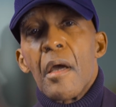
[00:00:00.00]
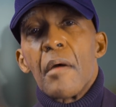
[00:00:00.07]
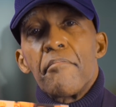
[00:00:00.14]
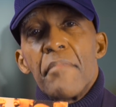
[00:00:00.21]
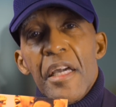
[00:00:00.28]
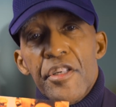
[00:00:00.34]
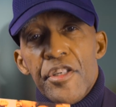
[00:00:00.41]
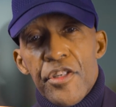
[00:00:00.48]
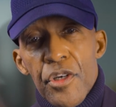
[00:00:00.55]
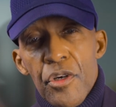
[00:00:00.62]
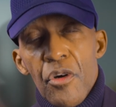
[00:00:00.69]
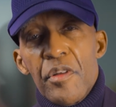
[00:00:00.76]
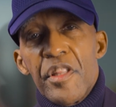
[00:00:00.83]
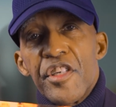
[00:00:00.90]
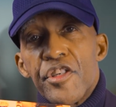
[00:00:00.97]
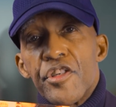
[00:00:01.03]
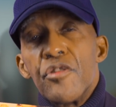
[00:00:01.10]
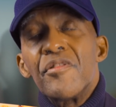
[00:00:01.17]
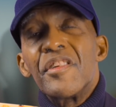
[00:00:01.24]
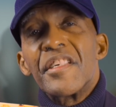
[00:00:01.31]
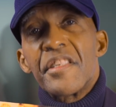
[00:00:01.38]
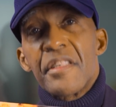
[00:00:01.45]
Make sure that you
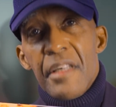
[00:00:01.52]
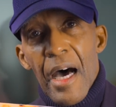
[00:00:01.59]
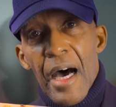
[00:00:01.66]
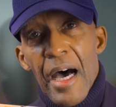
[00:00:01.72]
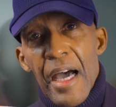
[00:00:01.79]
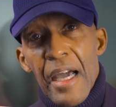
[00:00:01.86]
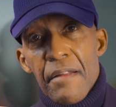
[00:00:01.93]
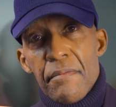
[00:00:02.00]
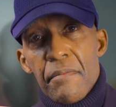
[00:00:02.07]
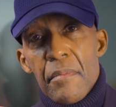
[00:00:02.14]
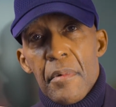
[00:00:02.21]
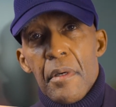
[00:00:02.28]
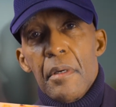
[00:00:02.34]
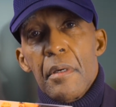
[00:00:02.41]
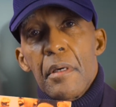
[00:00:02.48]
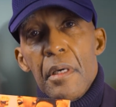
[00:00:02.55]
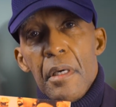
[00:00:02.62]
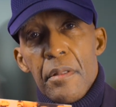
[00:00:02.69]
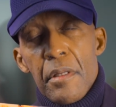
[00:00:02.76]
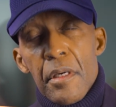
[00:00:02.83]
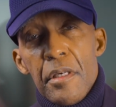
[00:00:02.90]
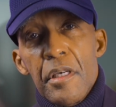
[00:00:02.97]
decide
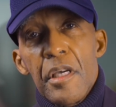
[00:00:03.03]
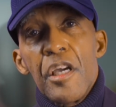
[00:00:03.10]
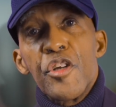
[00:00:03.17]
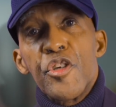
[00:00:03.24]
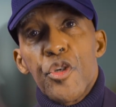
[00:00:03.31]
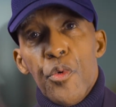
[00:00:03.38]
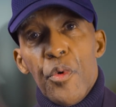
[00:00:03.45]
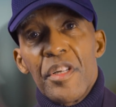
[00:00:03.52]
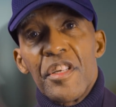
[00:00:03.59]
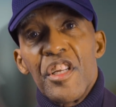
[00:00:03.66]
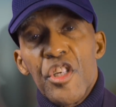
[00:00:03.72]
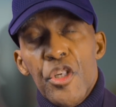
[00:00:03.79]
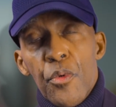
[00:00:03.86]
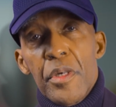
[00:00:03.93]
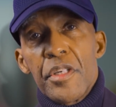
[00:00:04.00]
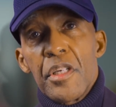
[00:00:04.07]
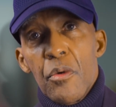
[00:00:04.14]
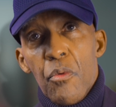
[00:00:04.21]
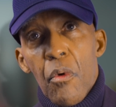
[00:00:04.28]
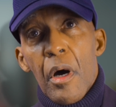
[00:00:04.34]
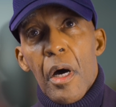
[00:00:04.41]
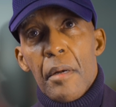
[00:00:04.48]
in the year
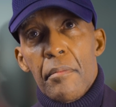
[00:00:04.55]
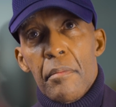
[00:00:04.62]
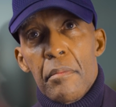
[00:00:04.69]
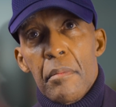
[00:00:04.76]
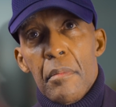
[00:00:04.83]
2021